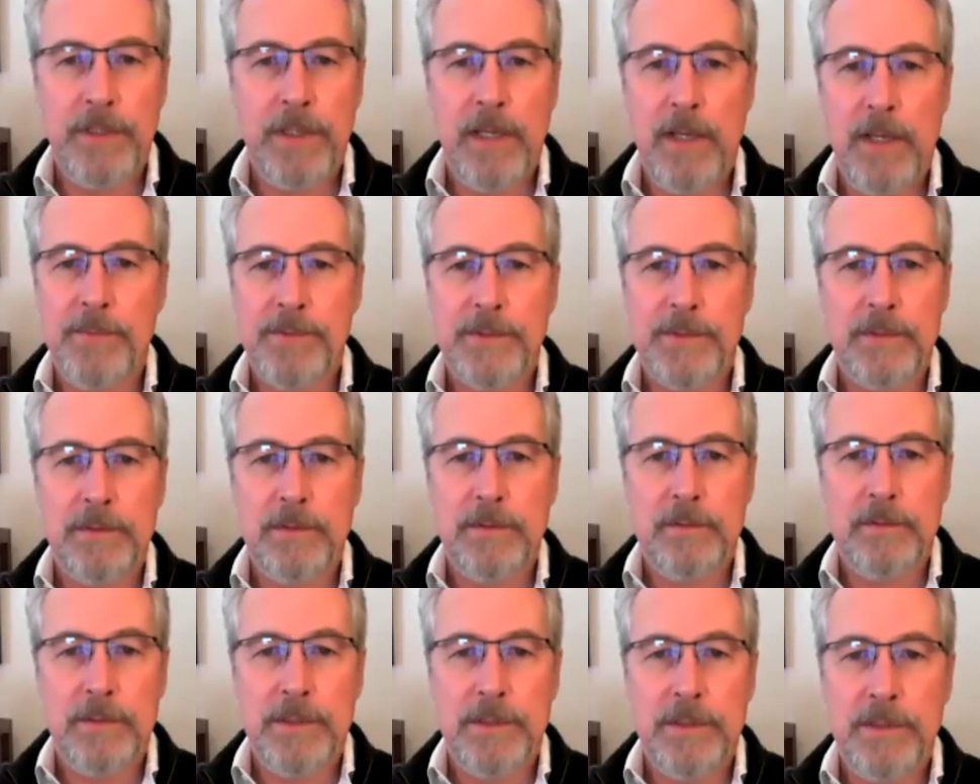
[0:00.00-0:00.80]

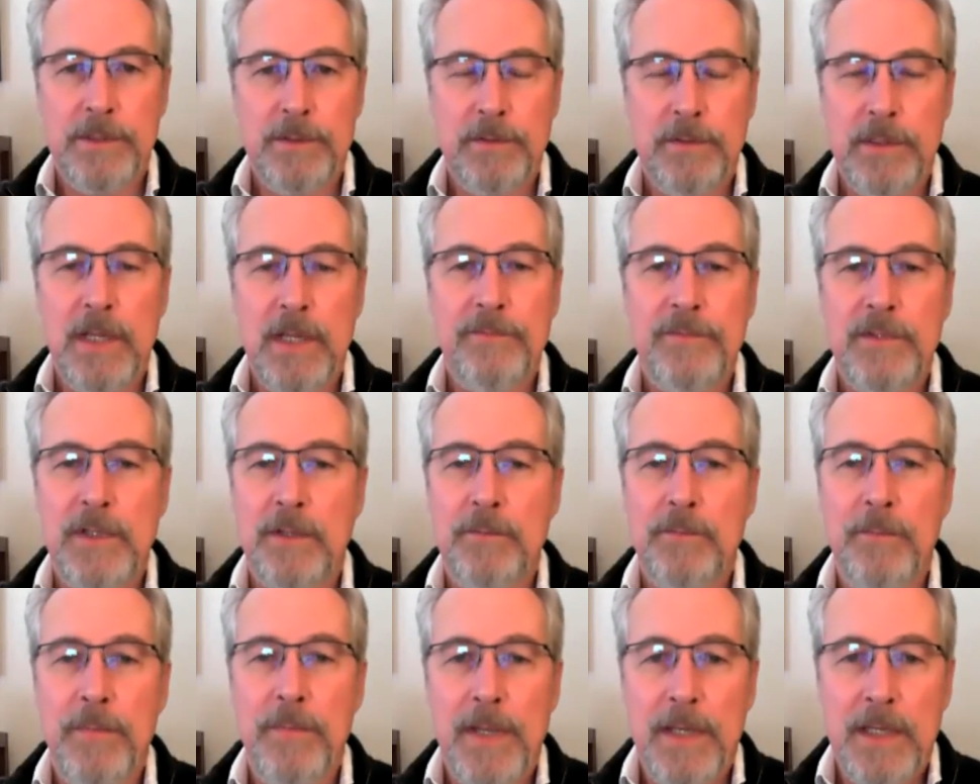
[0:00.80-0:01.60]
absolutely do. And I've
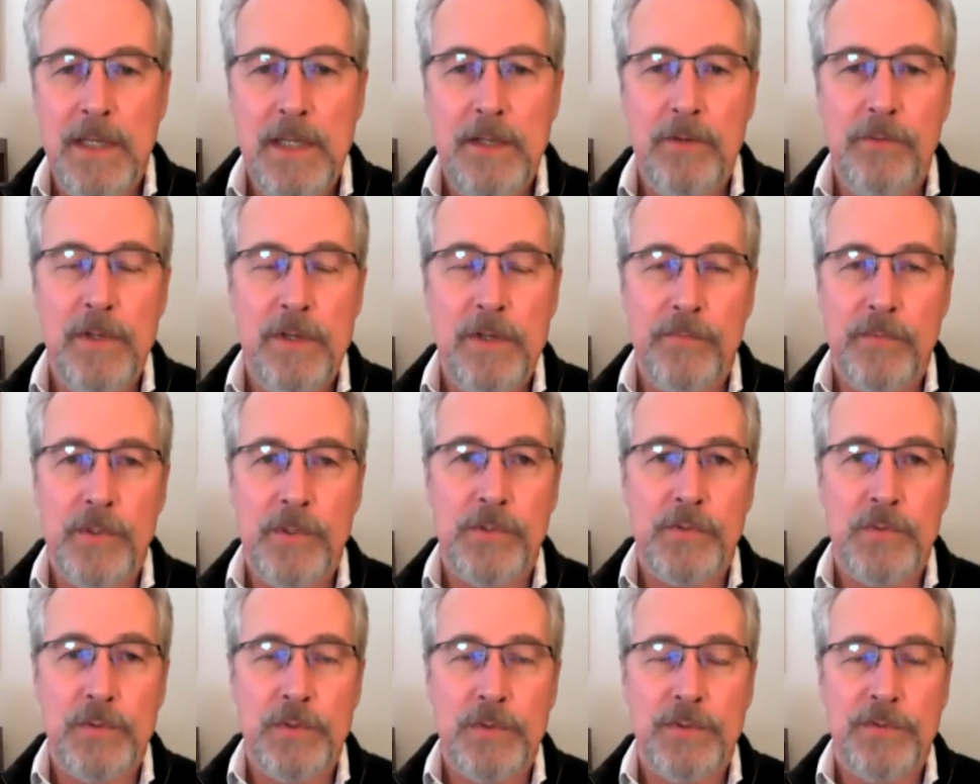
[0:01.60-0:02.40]
done many grief
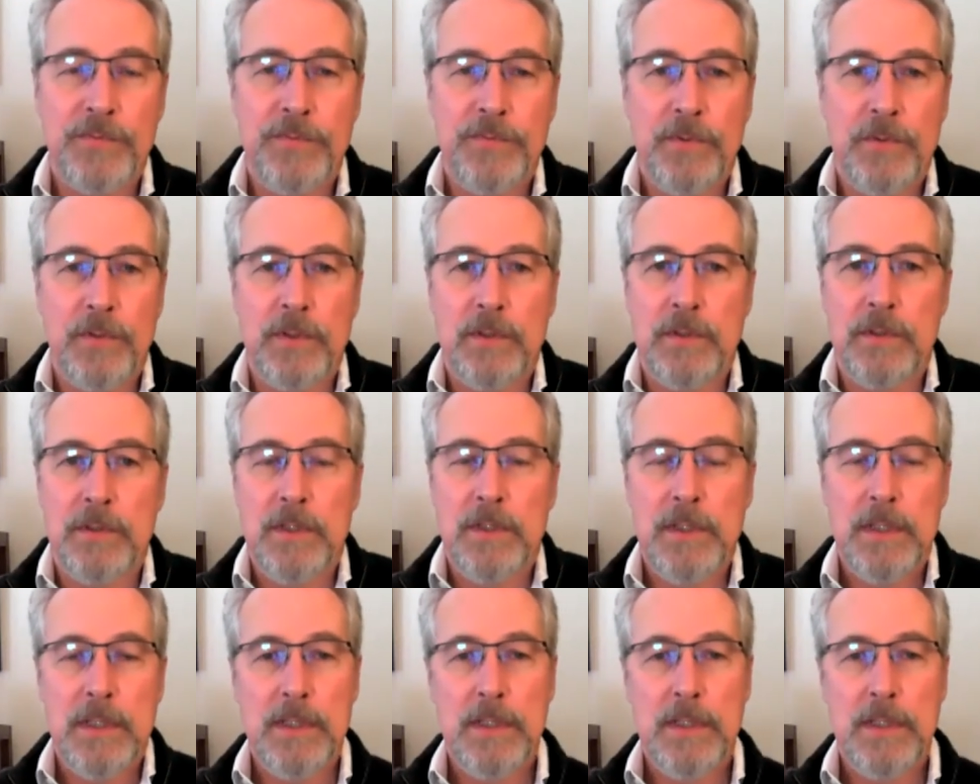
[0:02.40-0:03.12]
rituals for